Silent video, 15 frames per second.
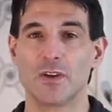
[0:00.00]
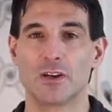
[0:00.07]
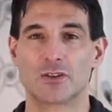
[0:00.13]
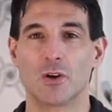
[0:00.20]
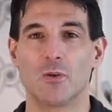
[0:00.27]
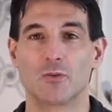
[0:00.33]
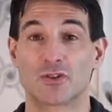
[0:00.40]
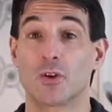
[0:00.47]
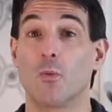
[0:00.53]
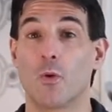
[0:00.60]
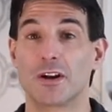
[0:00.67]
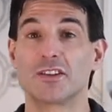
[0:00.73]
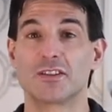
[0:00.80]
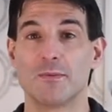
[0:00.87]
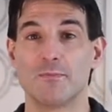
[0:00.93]
So
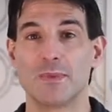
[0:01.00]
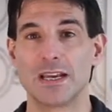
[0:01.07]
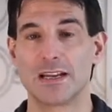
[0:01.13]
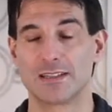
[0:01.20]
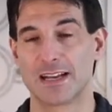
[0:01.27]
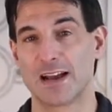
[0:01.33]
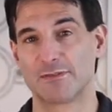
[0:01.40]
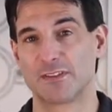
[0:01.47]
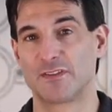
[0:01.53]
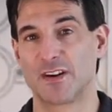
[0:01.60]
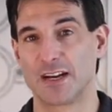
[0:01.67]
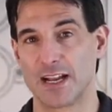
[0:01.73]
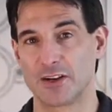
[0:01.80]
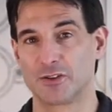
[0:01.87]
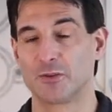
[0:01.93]
what does it mean to have a
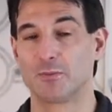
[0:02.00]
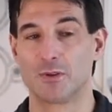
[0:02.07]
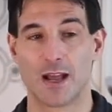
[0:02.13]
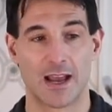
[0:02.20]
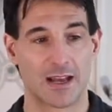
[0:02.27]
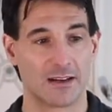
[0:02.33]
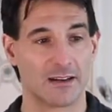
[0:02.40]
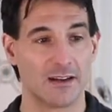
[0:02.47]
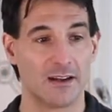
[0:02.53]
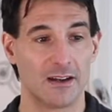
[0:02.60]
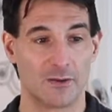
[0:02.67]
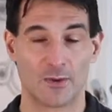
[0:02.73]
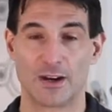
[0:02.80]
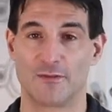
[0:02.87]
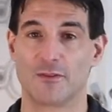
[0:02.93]
financial plan,
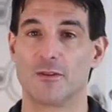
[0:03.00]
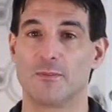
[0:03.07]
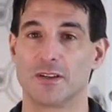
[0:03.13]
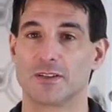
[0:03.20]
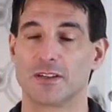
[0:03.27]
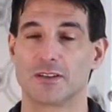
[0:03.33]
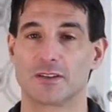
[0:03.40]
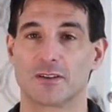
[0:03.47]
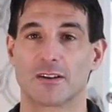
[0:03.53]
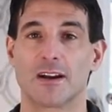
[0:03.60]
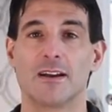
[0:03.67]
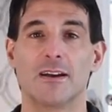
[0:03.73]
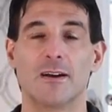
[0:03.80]
right, for a business, okay?